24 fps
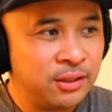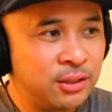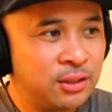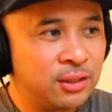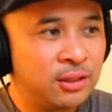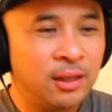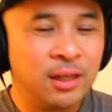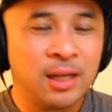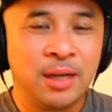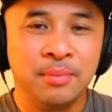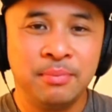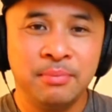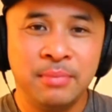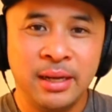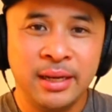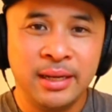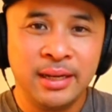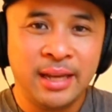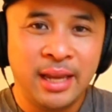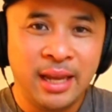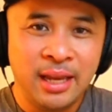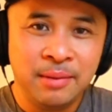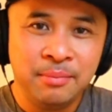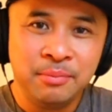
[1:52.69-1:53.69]
Just look up
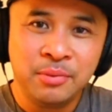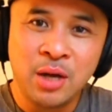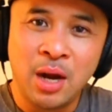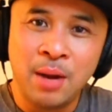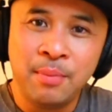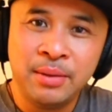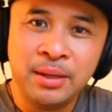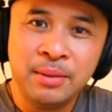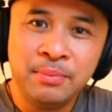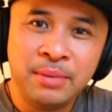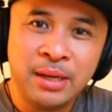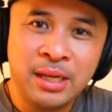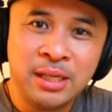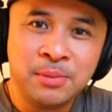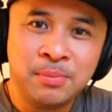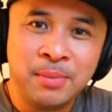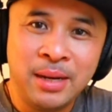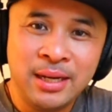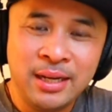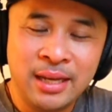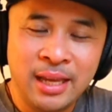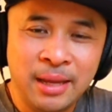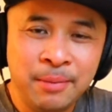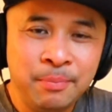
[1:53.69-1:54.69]
my name, copy and paste
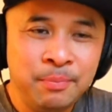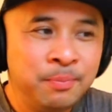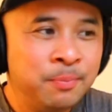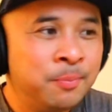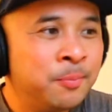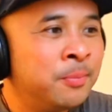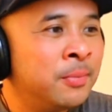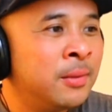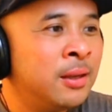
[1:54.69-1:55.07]
my name,